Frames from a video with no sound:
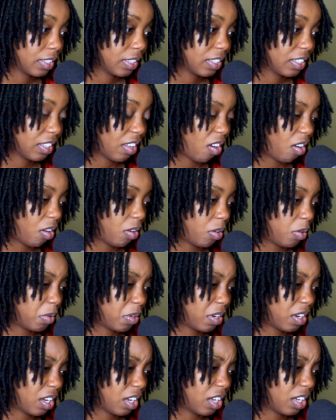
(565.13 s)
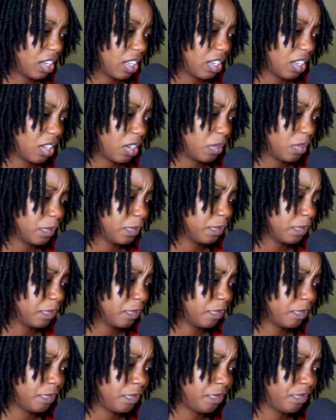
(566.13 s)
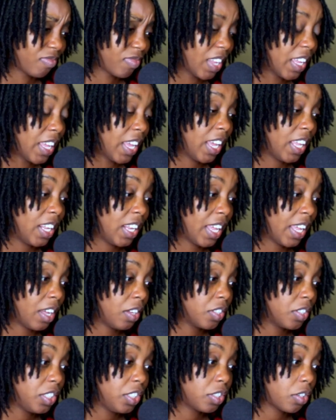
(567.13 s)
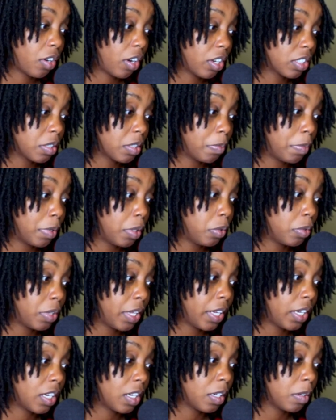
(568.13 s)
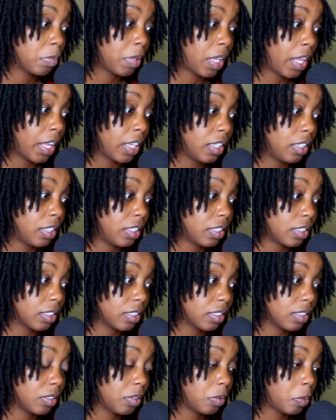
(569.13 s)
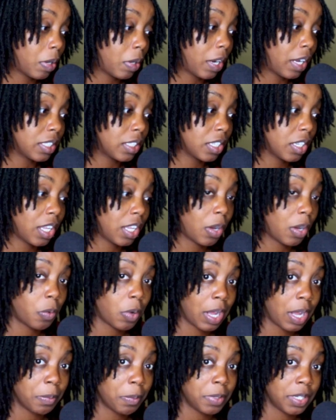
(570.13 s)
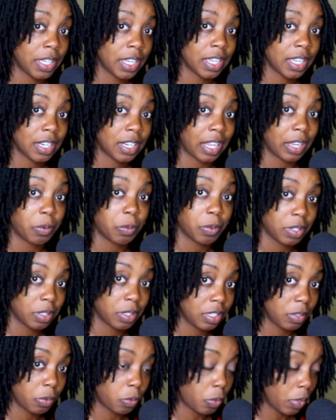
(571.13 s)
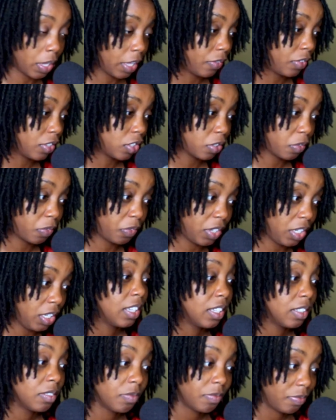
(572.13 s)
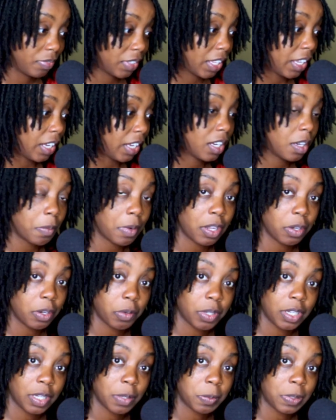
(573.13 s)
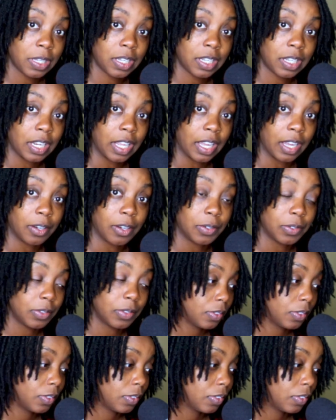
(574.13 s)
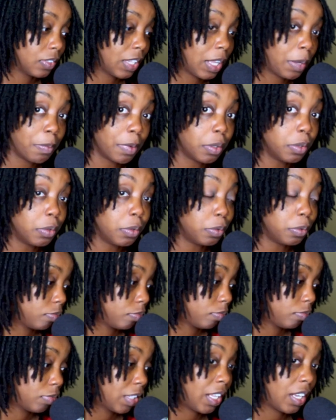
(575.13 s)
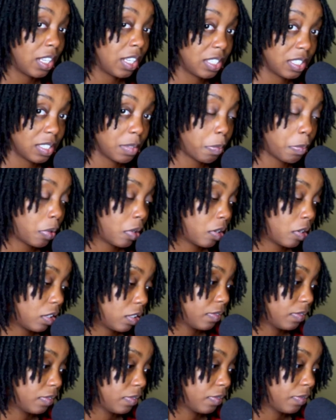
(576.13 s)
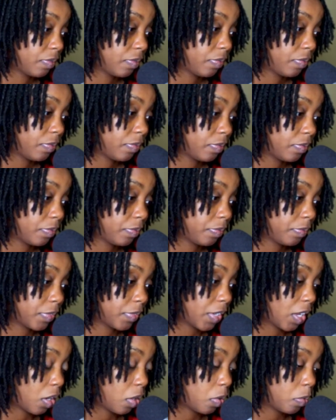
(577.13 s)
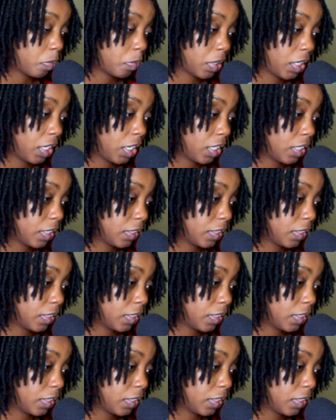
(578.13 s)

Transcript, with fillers: Oh, God, no. And now these sharks are bold. They come like, where I tell y'all where I be at, like when the wave hit your feet, they come all the way up there now. They bold and they smart. I don't play that.